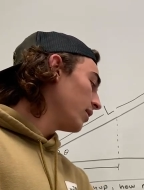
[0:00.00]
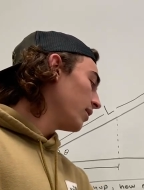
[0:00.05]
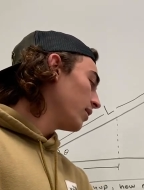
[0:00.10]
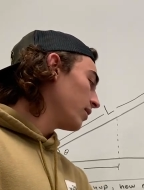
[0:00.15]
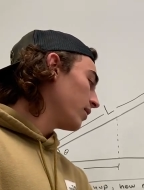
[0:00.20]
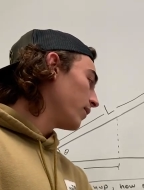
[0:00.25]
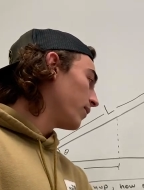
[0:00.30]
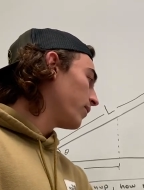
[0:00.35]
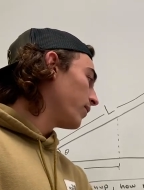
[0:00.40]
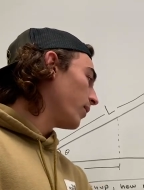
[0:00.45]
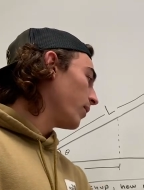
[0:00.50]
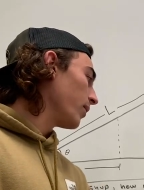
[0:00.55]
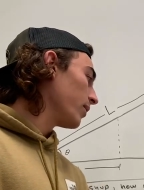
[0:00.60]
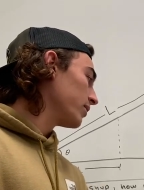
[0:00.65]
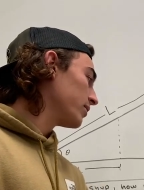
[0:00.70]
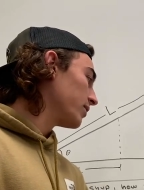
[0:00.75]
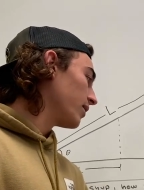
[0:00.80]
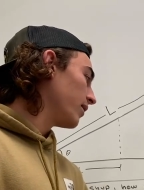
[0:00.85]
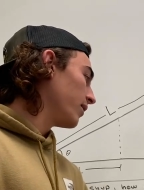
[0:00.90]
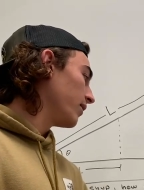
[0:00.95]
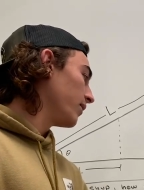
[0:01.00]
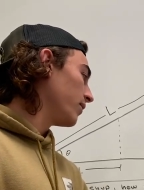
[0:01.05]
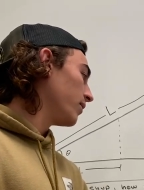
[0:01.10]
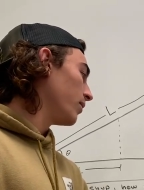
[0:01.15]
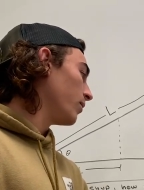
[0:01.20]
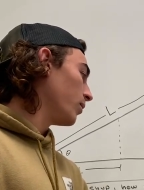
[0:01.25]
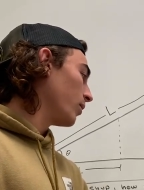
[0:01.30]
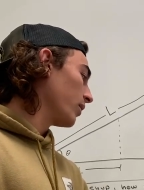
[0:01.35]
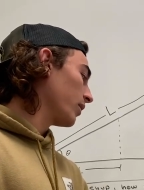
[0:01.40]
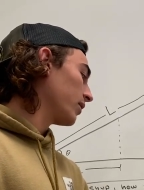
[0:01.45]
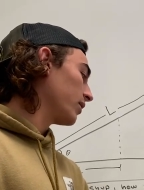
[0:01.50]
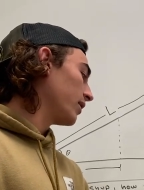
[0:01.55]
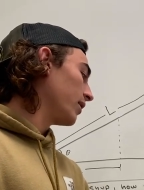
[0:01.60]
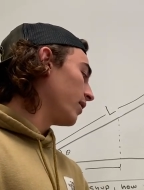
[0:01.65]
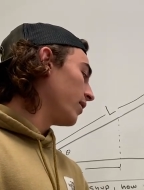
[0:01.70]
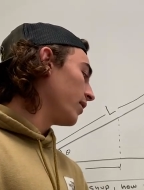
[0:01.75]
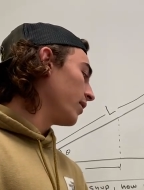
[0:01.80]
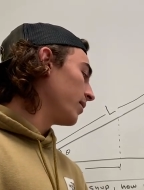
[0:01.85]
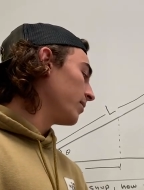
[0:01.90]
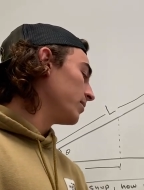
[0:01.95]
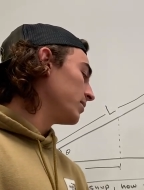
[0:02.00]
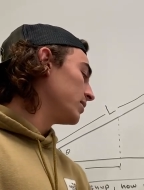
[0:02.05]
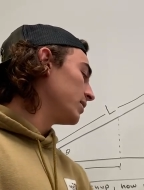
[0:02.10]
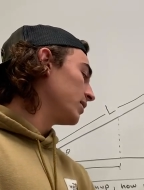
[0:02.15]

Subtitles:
the force of the work of the arms